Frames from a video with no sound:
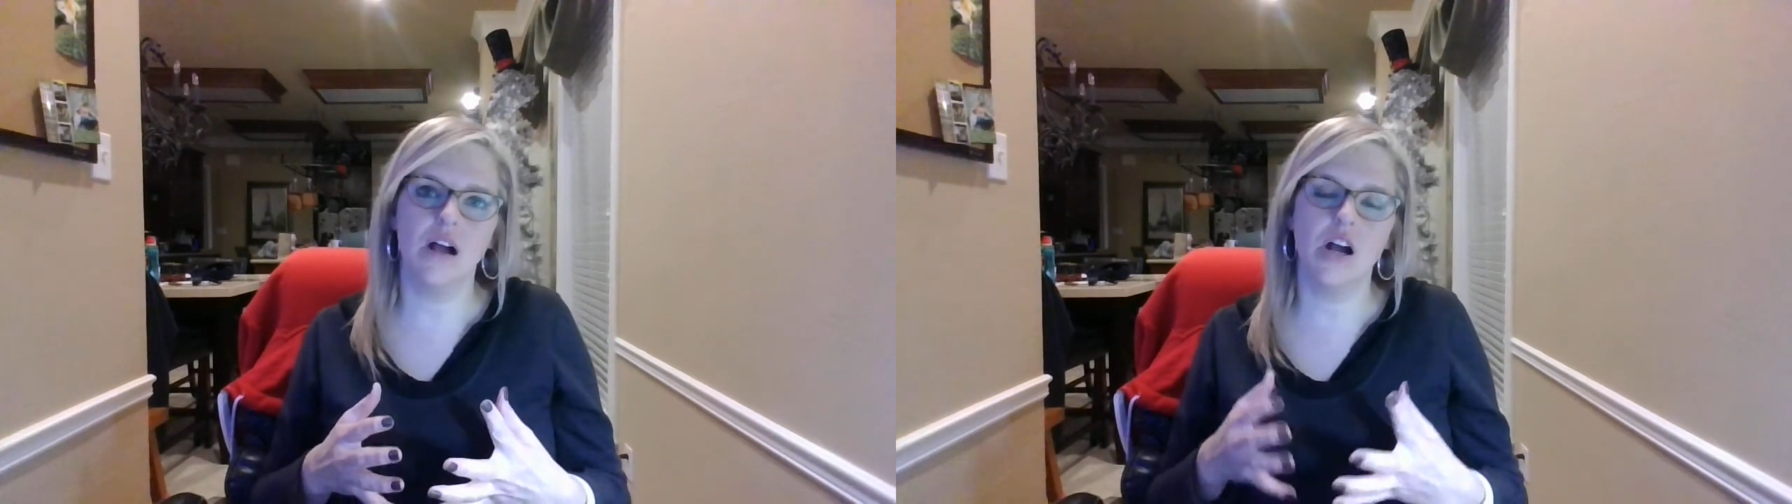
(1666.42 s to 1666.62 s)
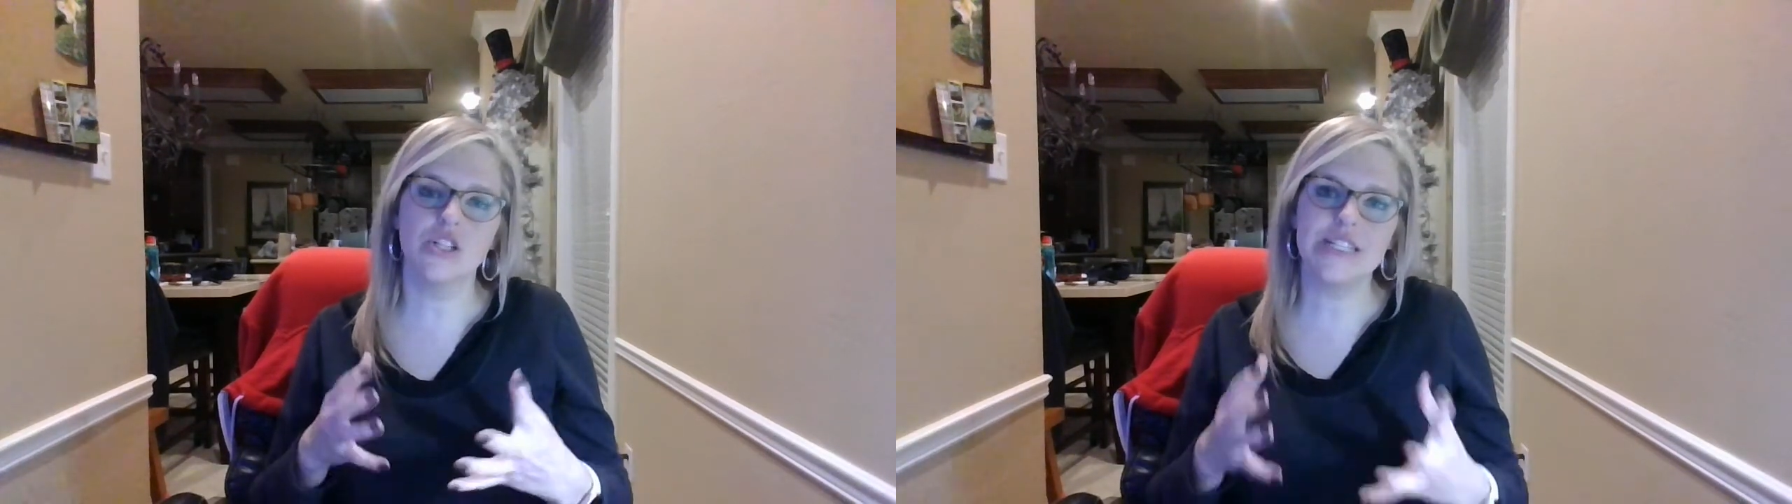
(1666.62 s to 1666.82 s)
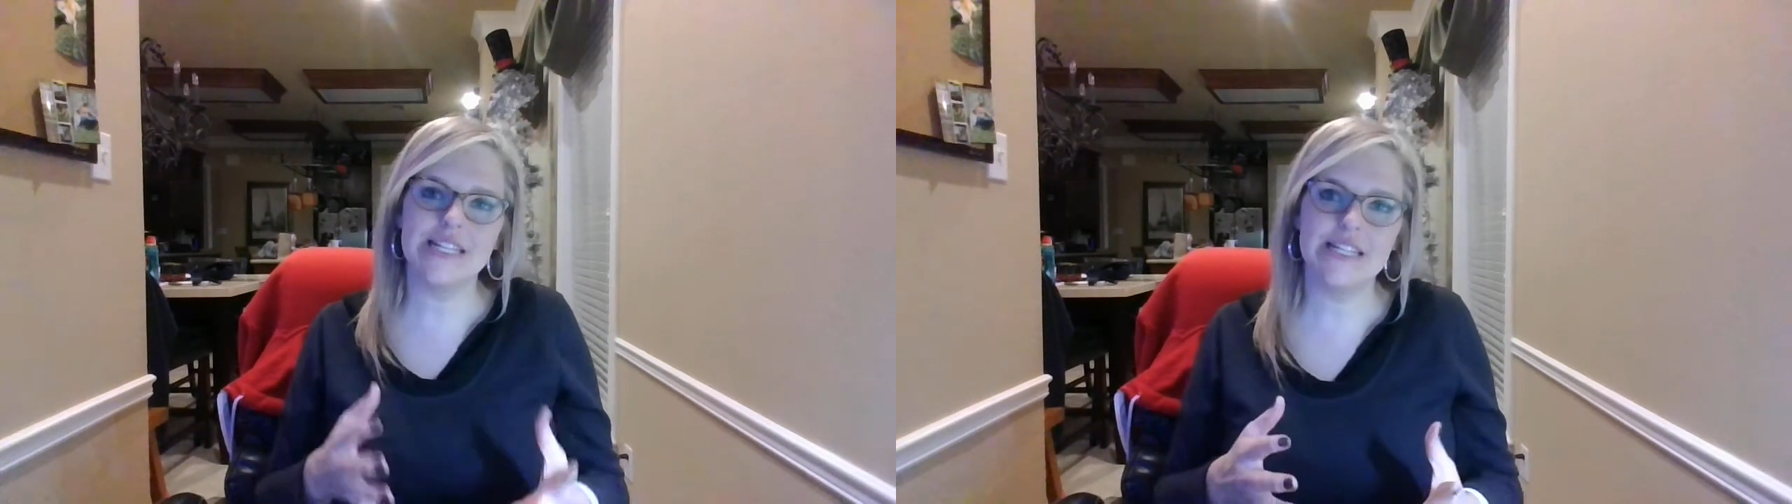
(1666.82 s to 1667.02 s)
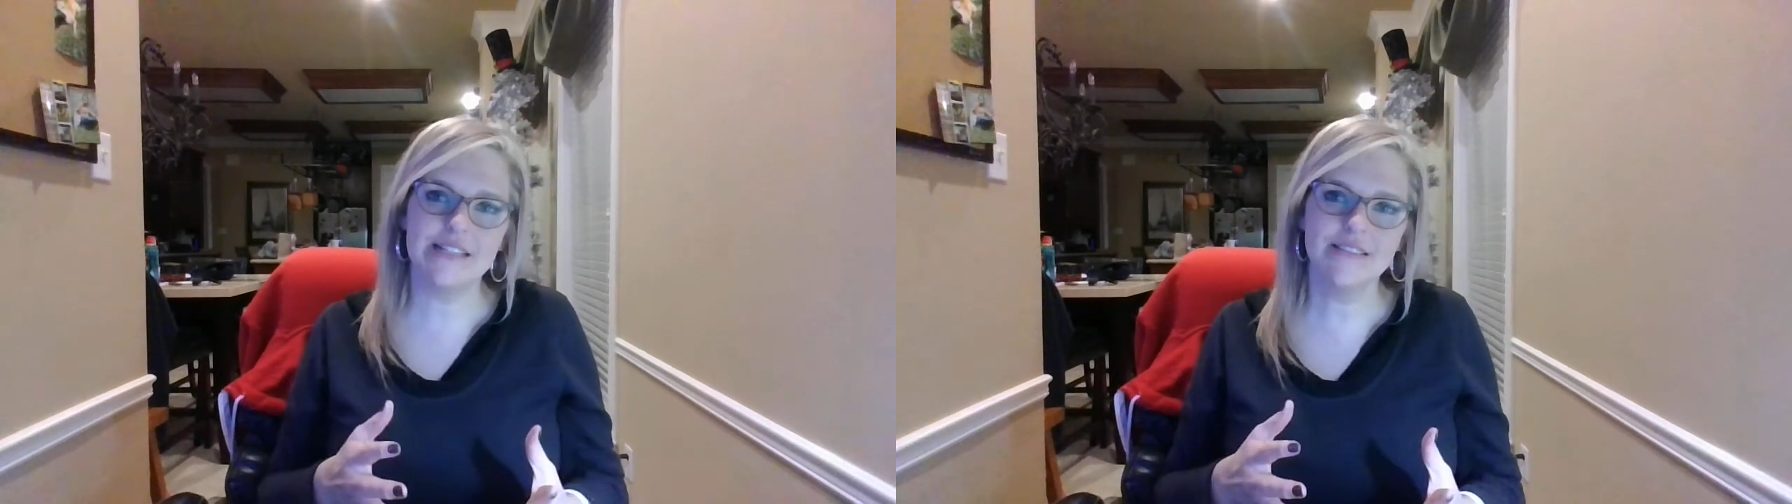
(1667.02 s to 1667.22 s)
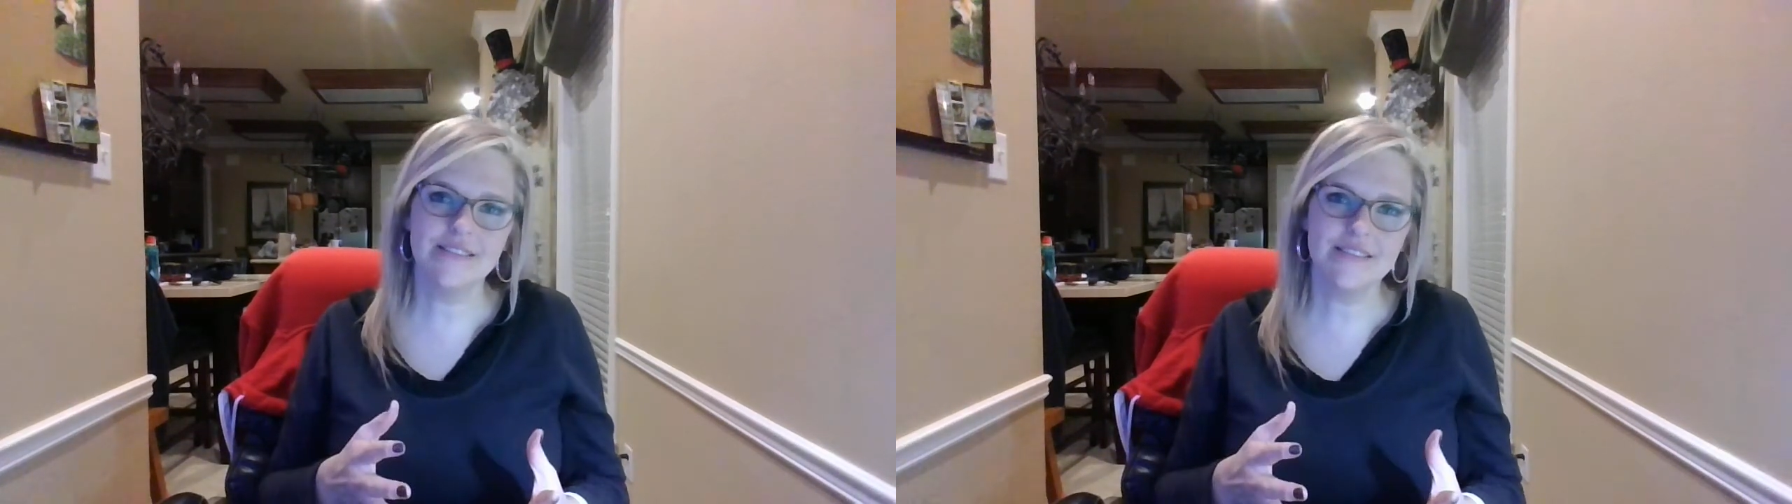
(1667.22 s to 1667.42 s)
our
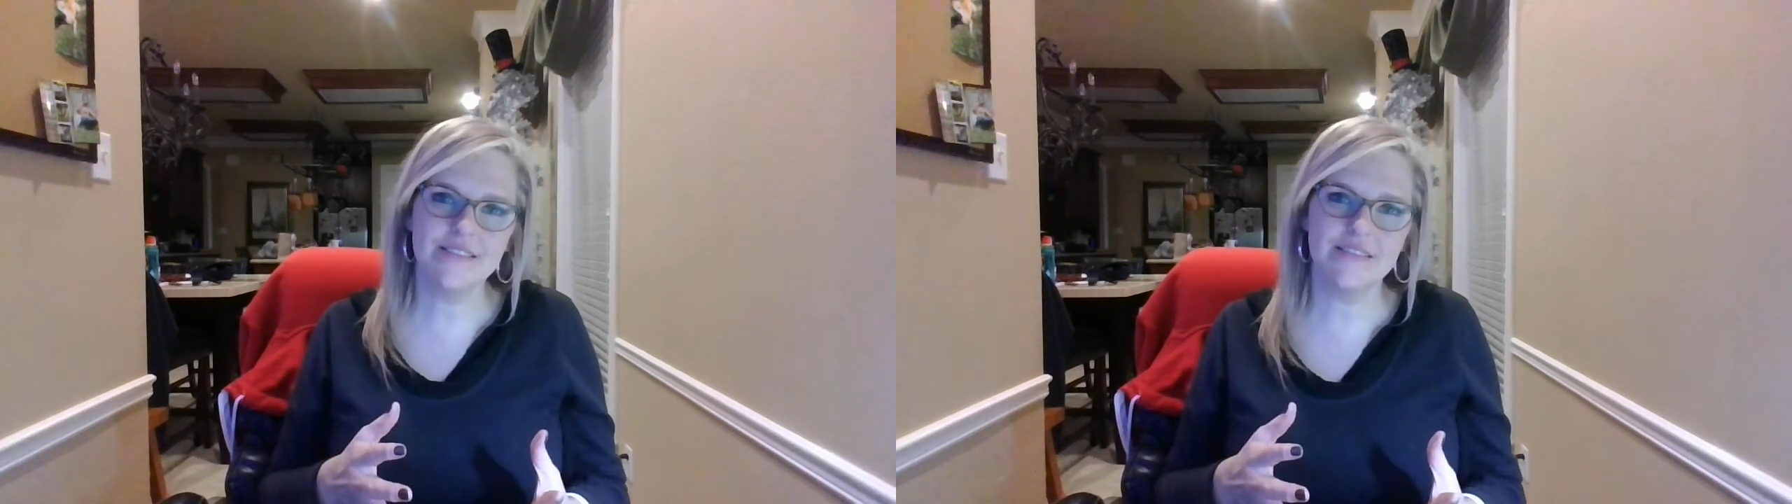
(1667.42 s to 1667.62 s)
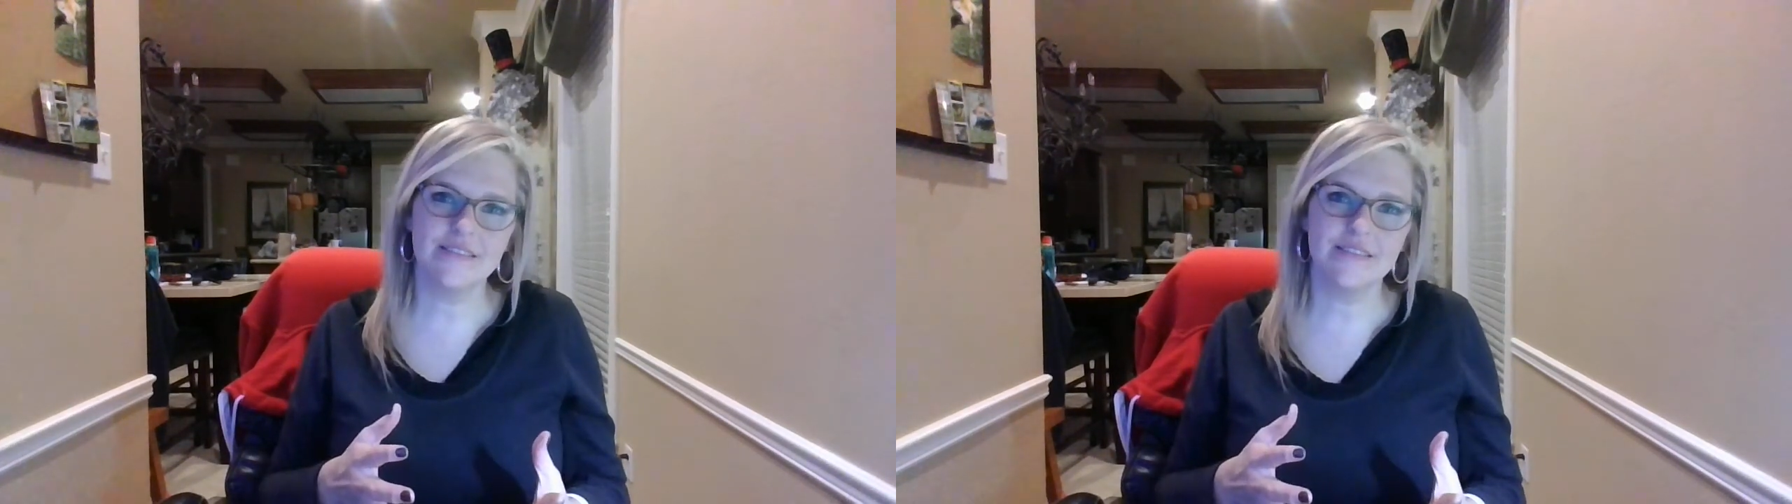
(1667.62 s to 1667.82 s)
teens,